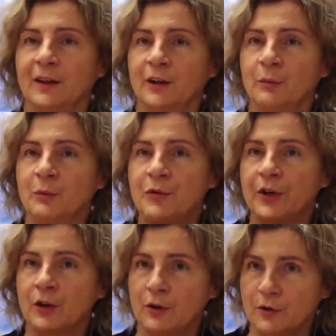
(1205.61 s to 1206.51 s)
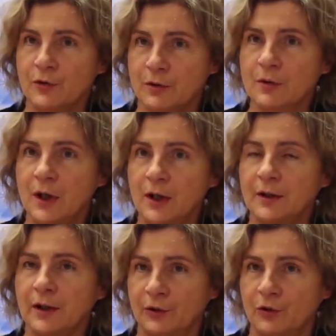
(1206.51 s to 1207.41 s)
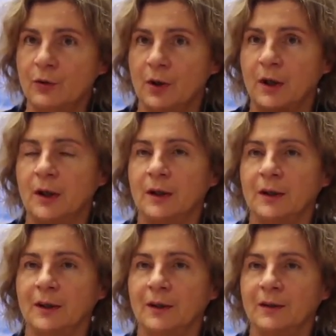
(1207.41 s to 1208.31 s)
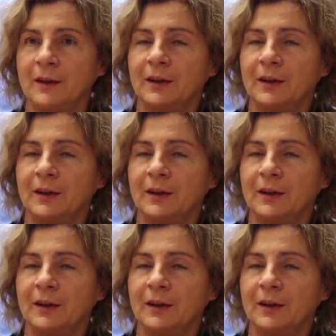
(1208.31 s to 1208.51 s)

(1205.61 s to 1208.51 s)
Musikhochschule that you are,